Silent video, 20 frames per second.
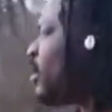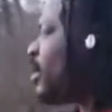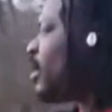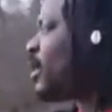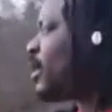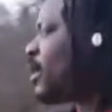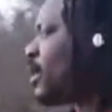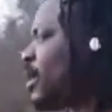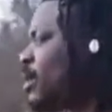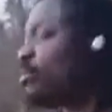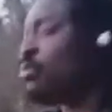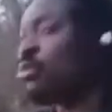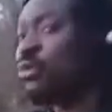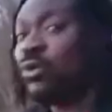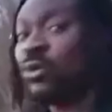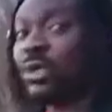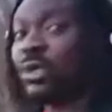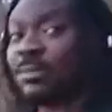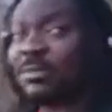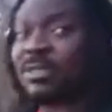he can
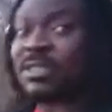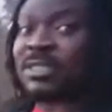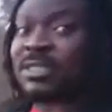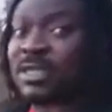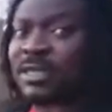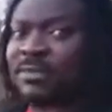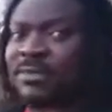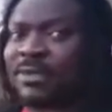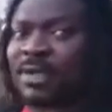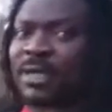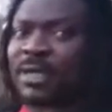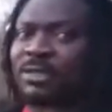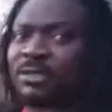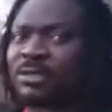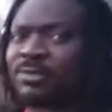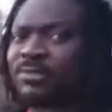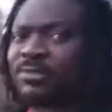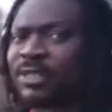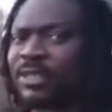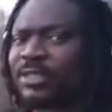pull himself out
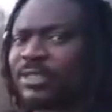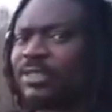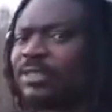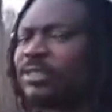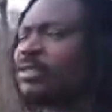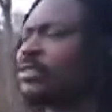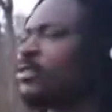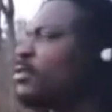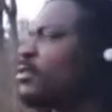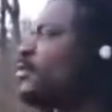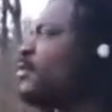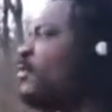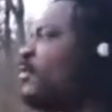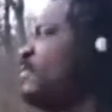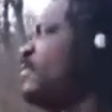of this.